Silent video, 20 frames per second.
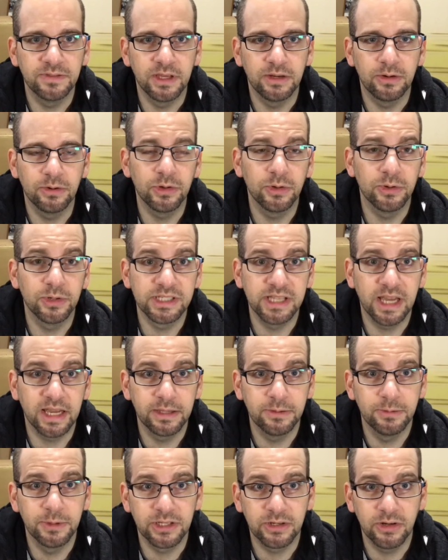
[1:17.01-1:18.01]
They don't know
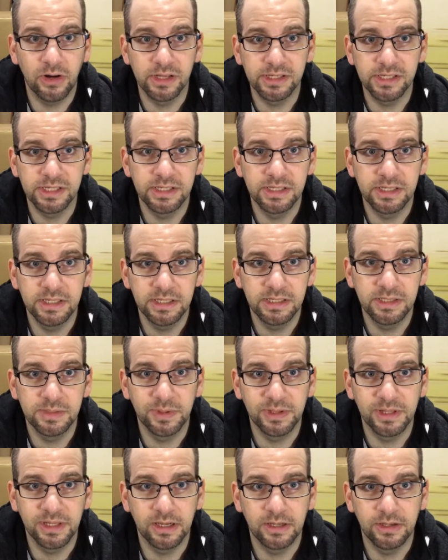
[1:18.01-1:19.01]
exactly what causes SIDS,
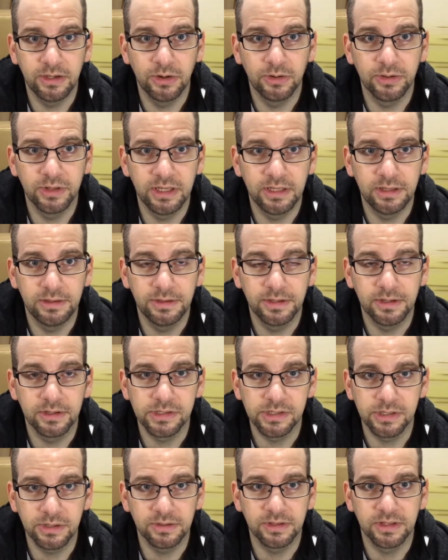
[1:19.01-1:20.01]
but they know that there are
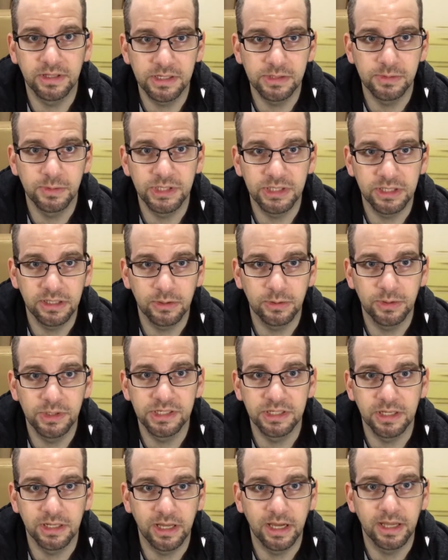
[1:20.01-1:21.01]
certain things which
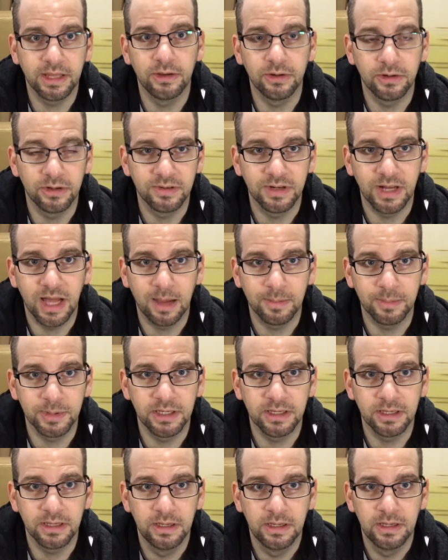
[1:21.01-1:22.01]
increase the likelihood of it
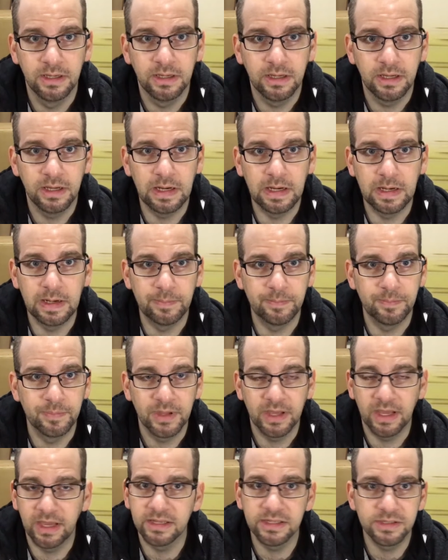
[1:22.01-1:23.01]
happening.
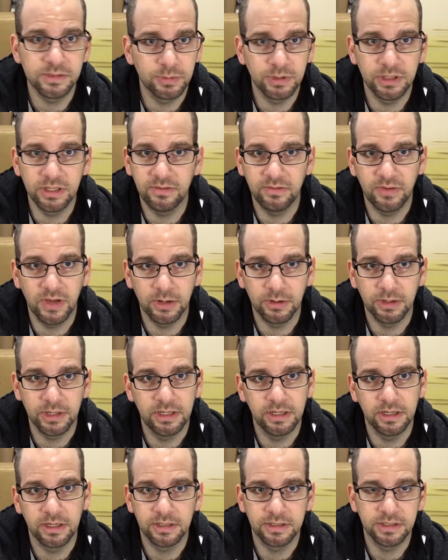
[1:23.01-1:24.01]
And it's really varied,
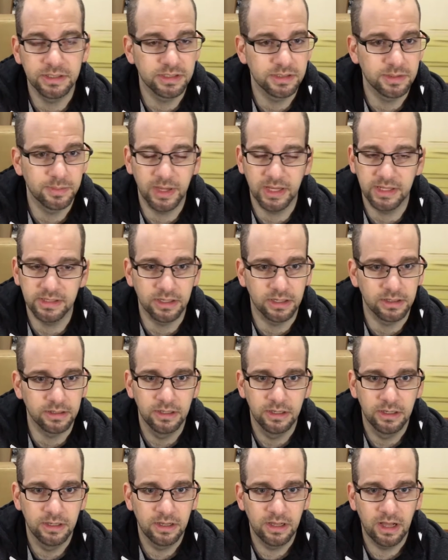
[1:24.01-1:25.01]
just depends on,
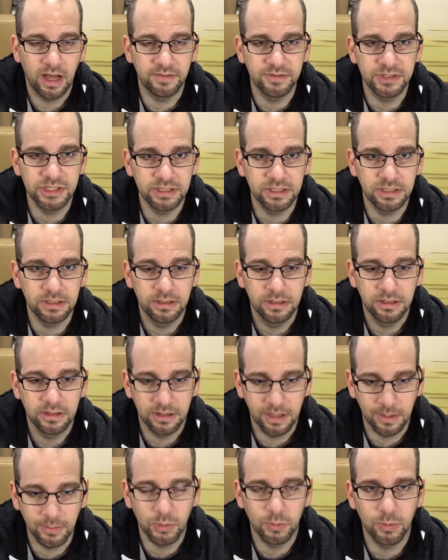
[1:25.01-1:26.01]
obviously,
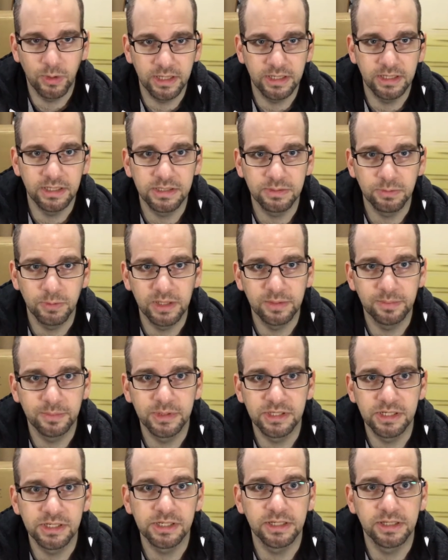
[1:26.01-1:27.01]
number one is what
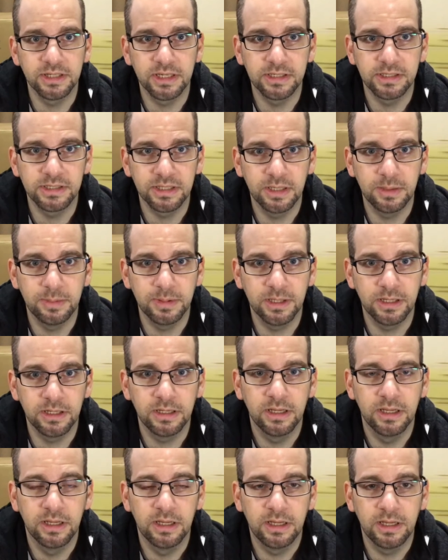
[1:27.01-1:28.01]
position they sleep in.
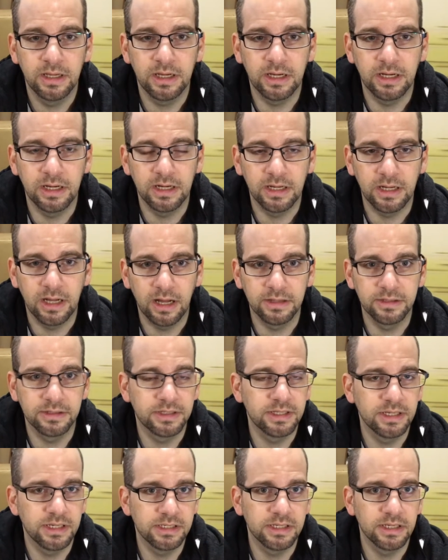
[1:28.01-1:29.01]
Other
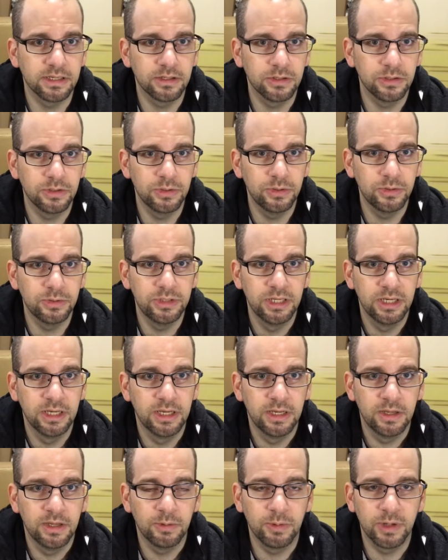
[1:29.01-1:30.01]
things include
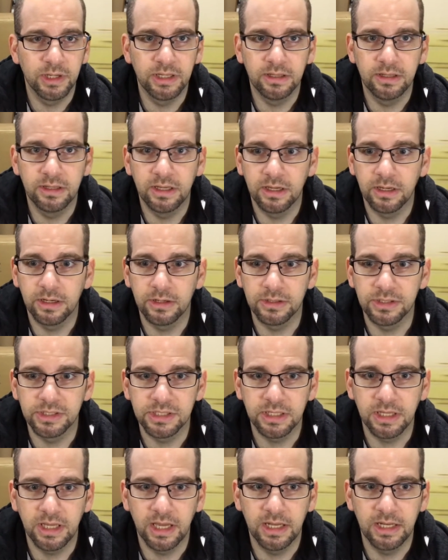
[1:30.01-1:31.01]
whether
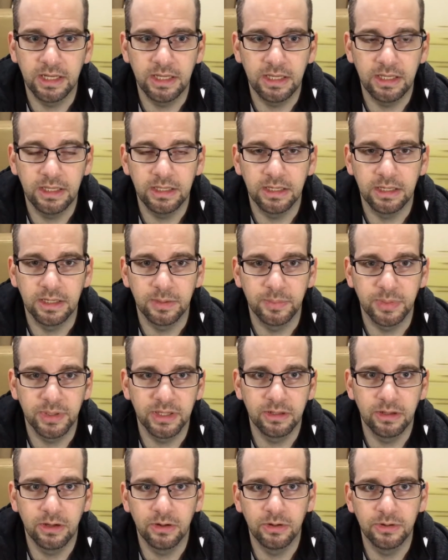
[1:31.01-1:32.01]
there's any
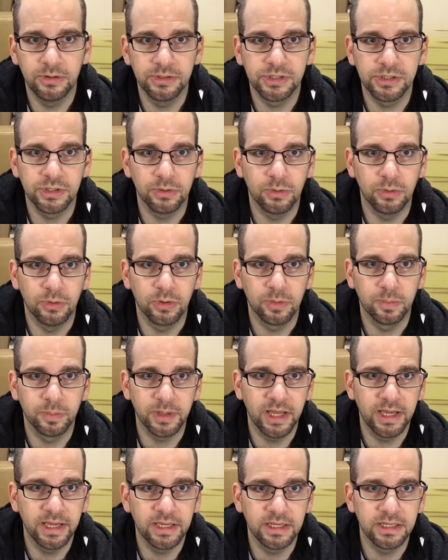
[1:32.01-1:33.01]
pillows or
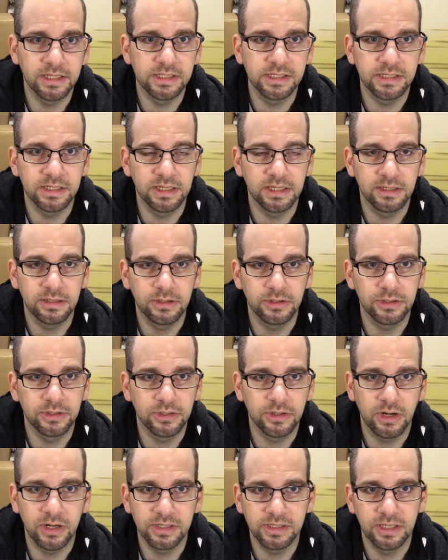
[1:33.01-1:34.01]
blankets that could
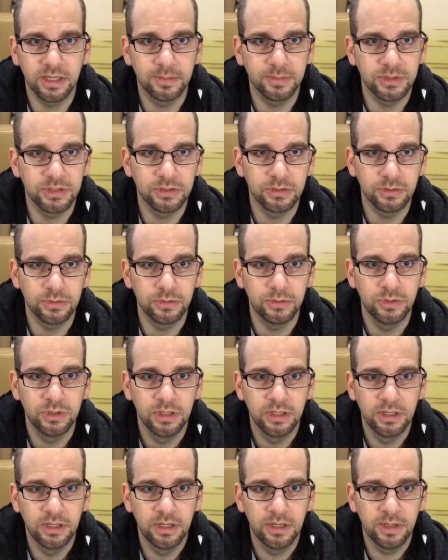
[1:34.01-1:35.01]
cause them to
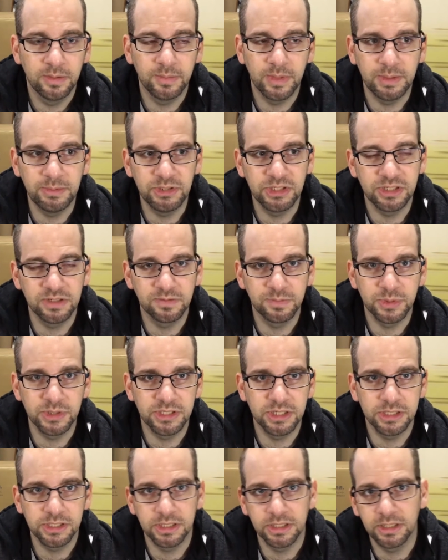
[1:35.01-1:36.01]
maybe shift
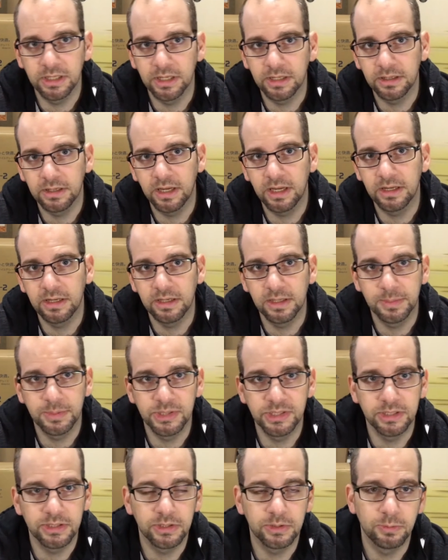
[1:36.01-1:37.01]
position and get in a
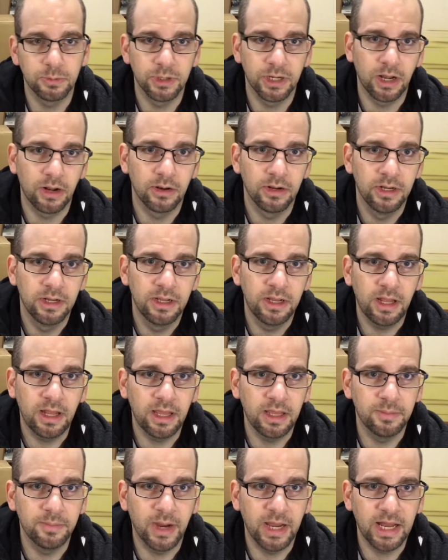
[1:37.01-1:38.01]
position where
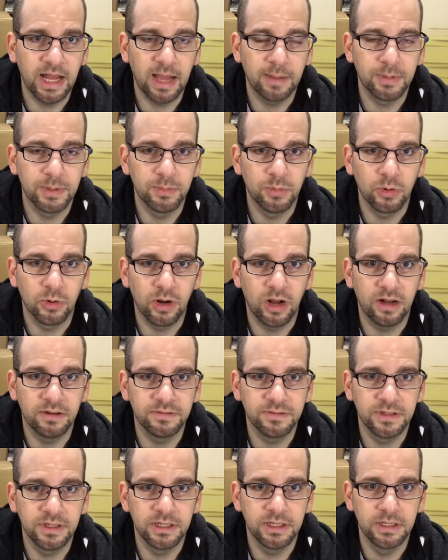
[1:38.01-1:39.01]
it might happen more
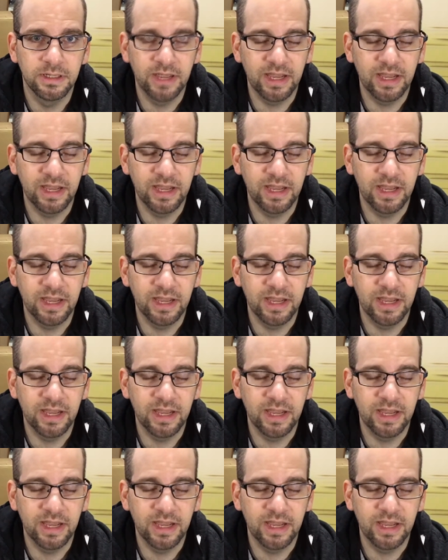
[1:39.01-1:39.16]
often.